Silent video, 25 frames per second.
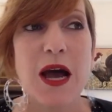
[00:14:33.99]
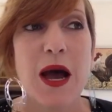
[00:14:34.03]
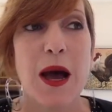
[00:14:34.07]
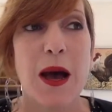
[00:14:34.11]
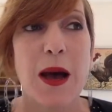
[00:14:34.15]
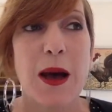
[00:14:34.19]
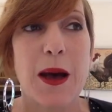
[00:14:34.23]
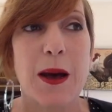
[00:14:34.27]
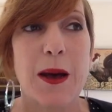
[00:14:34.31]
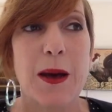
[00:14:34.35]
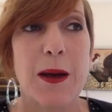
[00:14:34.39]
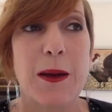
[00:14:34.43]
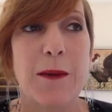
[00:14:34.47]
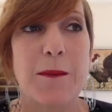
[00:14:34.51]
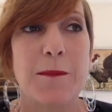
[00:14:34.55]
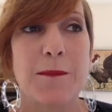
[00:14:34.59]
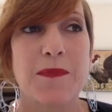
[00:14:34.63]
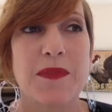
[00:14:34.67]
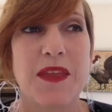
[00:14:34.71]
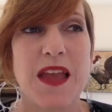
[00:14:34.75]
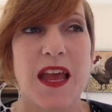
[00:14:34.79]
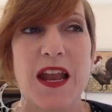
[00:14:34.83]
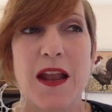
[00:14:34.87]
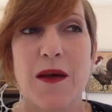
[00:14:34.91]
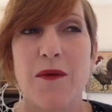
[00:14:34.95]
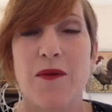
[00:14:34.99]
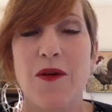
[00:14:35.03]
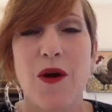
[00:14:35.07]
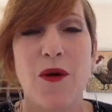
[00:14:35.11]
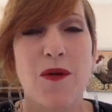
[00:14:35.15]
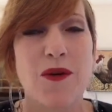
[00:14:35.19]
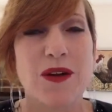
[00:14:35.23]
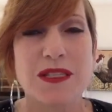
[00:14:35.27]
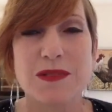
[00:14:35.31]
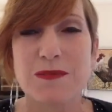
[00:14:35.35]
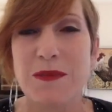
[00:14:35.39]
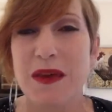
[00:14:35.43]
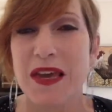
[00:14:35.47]
And I'm
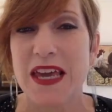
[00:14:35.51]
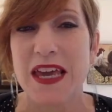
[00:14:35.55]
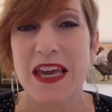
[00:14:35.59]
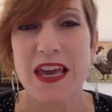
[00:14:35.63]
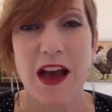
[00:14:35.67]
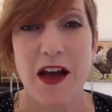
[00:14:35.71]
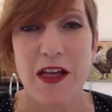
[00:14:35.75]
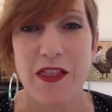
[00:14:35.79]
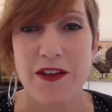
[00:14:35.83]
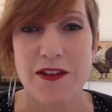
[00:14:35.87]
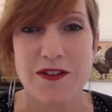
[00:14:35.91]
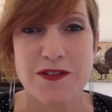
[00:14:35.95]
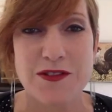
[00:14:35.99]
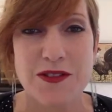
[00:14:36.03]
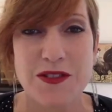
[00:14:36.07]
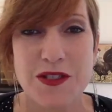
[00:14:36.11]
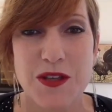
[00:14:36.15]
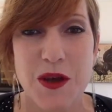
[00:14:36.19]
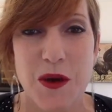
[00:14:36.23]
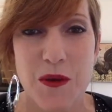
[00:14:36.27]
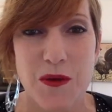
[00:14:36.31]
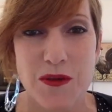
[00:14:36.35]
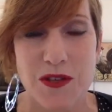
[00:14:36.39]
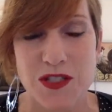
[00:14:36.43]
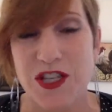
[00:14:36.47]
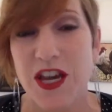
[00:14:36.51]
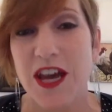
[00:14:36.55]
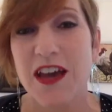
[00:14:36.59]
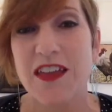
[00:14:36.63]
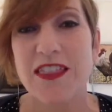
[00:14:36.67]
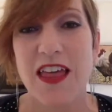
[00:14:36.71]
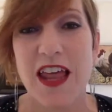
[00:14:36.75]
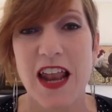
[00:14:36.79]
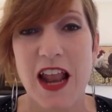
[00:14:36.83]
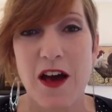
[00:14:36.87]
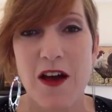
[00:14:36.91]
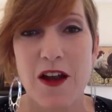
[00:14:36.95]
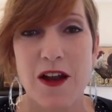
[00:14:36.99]
always making others. So check
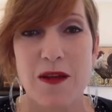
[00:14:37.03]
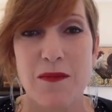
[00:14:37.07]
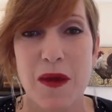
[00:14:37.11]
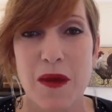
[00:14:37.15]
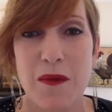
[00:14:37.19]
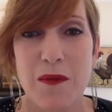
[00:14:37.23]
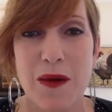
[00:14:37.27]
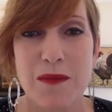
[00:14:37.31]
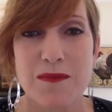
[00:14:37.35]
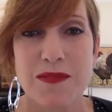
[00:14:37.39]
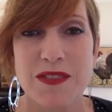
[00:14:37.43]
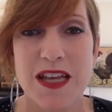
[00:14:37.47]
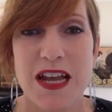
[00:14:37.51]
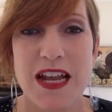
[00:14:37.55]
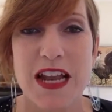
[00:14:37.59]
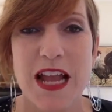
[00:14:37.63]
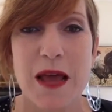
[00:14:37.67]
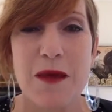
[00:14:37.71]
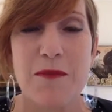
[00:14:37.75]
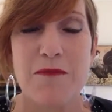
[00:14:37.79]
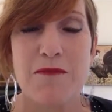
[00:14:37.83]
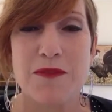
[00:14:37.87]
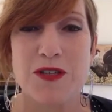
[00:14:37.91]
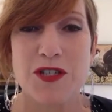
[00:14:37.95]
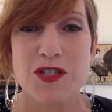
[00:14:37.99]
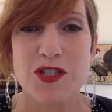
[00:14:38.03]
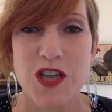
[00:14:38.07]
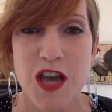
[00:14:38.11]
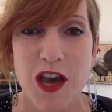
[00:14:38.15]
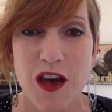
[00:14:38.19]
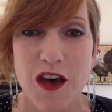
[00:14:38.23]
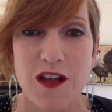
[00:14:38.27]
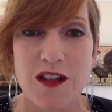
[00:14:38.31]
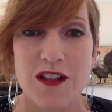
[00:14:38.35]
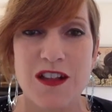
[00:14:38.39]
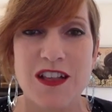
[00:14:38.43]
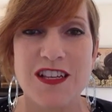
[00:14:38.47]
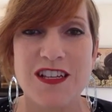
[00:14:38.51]
that out on my website at
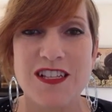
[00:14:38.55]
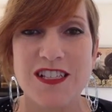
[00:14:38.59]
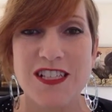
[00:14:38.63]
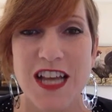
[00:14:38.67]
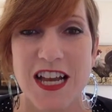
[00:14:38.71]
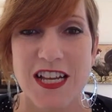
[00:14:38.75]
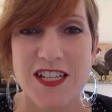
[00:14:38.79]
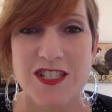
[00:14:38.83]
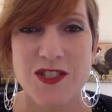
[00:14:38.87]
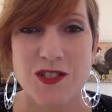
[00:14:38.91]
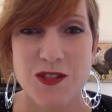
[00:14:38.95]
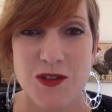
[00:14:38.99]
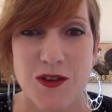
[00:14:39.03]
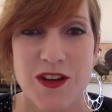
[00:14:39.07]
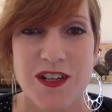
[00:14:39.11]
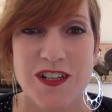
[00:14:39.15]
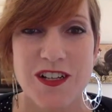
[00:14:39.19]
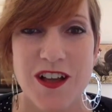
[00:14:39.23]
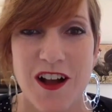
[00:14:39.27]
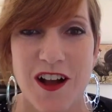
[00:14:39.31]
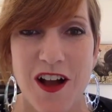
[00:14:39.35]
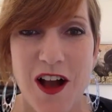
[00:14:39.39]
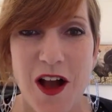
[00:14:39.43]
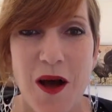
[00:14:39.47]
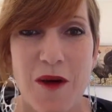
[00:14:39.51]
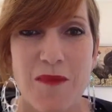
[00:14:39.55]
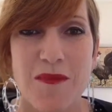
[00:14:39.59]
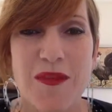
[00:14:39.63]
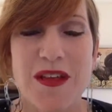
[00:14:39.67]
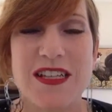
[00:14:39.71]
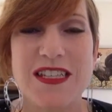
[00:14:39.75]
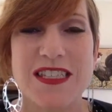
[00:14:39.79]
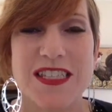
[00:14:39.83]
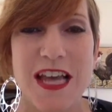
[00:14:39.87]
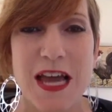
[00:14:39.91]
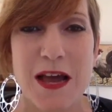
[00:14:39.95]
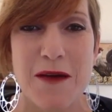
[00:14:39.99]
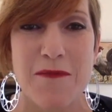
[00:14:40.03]
michelle-joy.com.
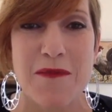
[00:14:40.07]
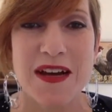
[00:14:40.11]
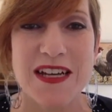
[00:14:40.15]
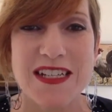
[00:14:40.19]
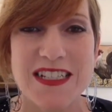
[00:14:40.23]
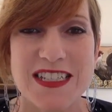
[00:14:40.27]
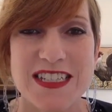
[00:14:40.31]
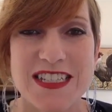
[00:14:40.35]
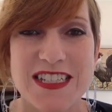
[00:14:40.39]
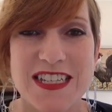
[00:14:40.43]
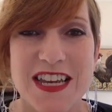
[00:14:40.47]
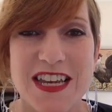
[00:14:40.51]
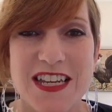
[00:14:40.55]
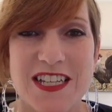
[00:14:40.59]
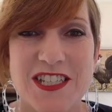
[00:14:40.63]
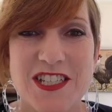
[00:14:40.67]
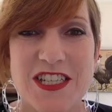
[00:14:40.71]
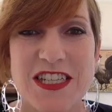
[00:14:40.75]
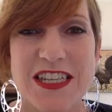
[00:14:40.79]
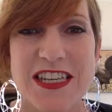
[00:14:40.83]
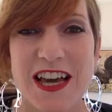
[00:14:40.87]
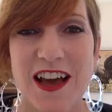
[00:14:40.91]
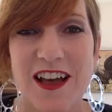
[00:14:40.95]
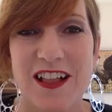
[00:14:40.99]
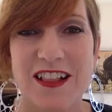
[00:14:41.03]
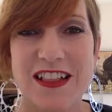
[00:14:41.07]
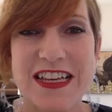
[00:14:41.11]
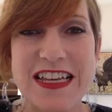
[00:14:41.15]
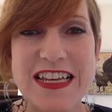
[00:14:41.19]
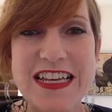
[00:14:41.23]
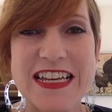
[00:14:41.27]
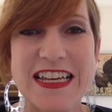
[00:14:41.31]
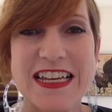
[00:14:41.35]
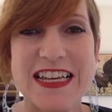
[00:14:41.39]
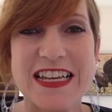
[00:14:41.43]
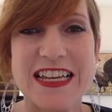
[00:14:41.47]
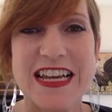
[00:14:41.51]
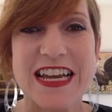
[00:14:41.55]
That's
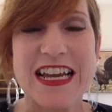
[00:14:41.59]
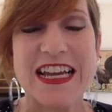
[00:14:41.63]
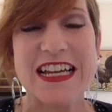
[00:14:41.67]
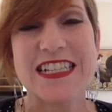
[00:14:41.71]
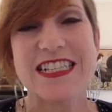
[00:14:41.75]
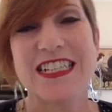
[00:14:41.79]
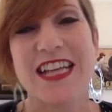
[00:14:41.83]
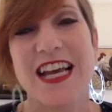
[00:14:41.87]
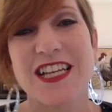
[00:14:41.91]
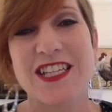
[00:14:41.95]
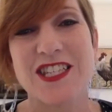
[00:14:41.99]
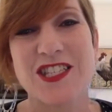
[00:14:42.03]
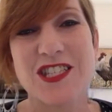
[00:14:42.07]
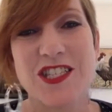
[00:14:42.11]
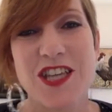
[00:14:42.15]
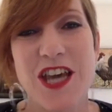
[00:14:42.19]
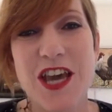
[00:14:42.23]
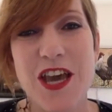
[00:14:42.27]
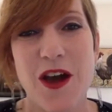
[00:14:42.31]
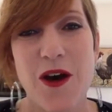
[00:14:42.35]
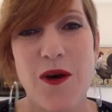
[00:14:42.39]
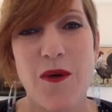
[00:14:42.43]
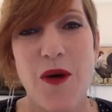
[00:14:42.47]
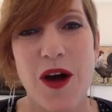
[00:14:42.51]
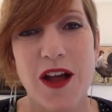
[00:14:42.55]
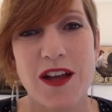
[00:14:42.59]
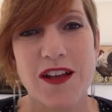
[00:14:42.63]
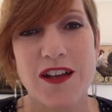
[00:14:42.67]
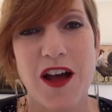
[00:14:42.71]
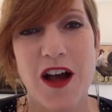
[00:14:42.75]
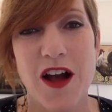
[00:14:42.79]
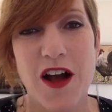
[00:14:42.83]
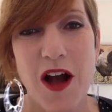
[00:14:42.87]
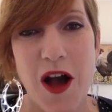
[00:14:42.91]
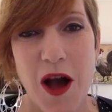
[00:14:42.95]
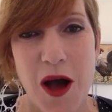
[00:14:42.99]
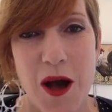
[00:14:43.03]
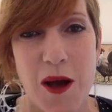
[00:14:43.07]

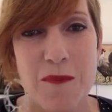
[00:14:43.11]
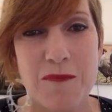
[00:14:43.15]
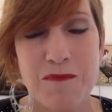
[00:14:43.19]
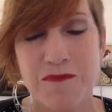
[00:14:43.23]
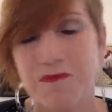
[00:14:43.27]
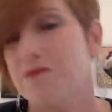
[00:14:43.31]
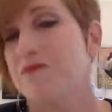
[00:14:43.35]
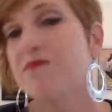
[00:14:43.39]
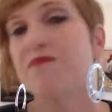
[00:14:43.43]
MICHELE-JOY.com.